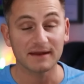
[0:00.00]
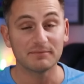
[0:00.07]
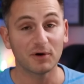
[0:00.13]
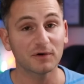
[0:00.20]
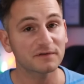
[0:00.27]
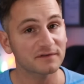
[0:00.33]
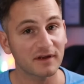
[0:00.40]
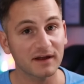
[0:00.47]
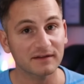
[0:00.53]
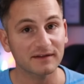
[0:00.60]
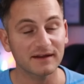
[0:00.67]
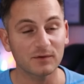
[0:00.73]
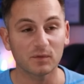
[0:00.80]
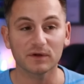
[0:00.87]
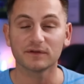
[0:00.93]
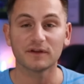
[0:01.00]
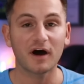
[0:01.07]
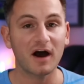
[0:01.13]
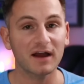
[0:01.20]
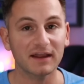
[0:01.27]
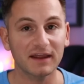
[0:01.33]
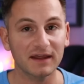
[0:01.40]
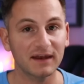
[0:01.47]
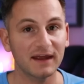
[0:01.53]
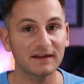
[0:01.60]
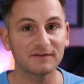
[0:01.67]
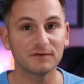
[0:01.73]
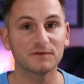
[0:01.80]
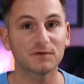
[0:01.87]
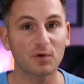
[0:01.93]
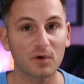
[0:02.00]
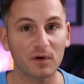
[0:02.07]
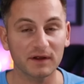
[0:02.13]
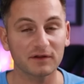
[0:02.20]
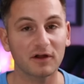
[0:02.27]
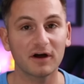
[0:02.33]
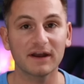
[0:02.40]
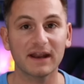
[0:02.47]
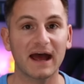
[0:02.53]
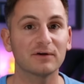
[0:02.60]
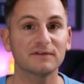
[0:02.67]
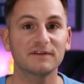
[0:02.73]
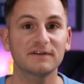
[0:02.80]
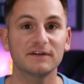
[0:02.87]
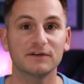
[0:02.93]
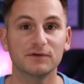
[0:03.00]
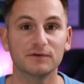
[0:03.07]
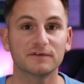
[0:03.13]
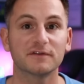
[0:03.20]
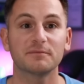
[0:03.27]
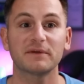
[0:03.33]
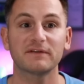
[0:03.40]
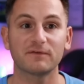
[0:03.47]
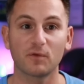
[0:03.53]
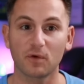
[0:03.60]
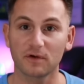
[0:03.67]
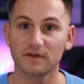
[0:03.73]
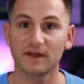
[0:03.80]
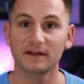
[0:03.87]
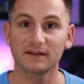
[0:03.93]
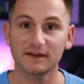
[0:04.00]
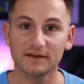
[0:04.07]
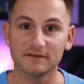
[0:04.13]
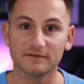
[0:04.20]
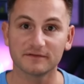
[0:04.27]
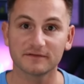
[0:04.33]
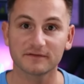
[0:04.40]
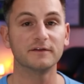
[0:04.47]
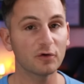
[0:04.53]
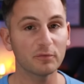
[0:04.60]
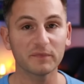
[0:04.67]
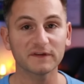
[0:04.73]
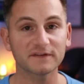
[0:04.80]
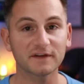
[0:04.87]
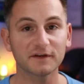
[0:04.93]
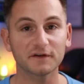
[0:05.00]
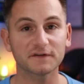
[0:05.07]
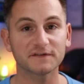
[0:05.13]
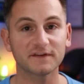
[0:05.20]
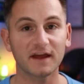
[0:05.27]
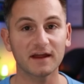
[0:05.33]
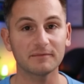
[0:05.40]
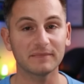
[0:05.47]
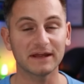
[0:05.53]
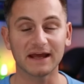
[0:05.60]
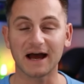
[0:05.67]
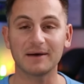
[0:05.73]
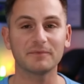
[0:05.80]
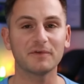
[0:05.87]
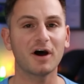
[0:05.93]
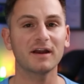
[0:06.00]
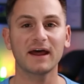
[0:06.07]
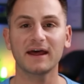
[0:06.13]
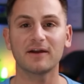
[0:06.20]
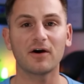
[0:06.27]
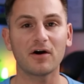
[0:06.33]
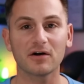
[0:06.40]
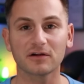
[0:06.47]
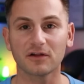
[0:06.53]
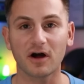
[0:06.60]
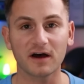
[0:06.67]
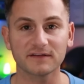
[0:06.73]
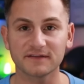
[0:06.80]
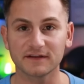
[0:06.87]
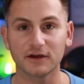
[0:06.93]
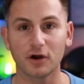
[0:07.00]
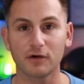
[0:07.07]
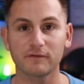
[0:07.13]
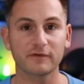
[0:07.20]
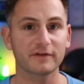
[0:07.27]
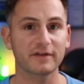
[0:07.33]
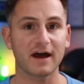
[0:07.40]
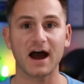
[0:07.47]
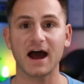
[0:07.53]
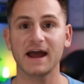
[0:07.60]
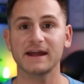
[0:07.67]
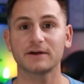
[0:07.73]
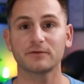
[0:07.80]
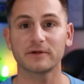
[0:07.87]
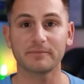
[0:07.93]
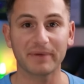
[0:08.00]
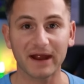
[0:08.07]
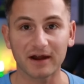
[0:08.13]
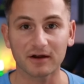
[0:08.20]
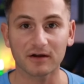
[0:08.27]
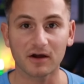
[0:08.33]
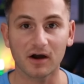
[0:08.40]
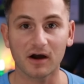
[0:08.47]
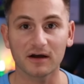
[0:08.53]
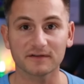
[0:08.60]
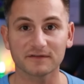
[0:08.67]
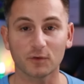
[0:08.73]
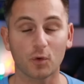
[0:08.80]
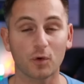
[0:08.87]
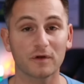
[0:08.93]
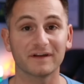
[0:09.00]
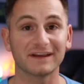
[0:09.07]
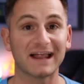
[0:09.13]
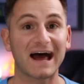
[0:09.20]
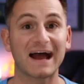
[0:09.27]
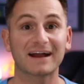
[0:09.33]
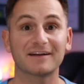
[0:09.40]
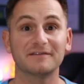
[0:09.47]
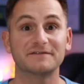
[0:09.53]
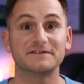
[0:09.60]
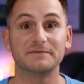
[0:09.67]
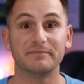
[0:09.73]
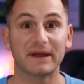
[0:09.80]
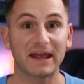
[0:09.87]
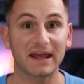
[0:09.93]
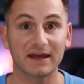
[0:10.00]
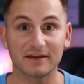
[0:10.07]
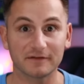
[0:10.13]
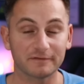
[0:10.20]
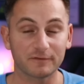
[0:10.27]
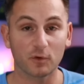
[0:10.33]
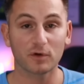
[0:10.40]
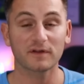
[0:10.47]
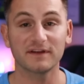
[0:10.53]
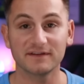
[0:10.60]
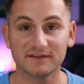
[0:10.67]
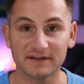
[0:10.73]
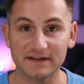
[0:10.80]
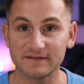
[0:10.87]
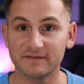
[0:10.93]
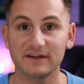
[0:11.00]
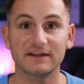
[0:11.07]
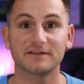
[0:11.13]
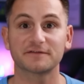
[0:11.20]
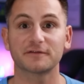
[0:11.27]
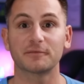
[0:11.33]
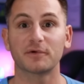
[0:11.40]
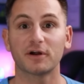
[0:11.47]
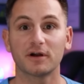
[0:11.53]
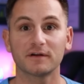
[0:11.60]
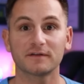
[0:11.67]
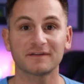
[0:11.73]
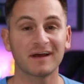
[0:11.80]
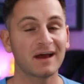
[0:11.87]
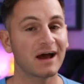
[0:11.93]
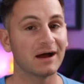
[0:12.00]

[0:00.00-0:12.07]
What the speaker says: and most likely will not get a tutorial on how to use before they leave. Don't misunderstand me, I'm not at all glossing over the higher repair costs or the lack of demand for these EVs from Hertz.